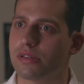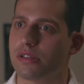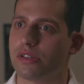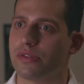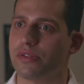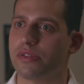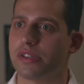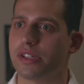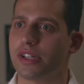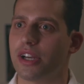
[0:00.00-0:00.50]

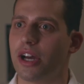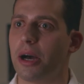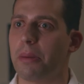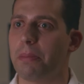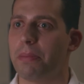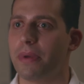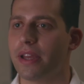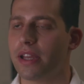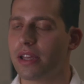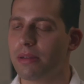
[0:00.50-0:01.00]
screws it
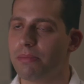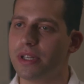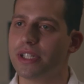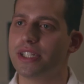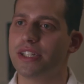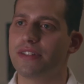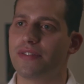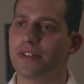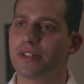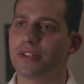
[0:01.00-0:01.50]
up, it can be
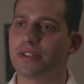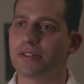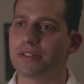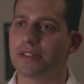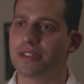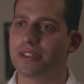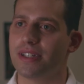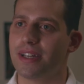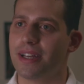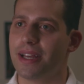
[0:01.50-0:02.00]

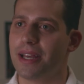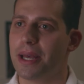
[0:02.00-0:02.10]
difficult.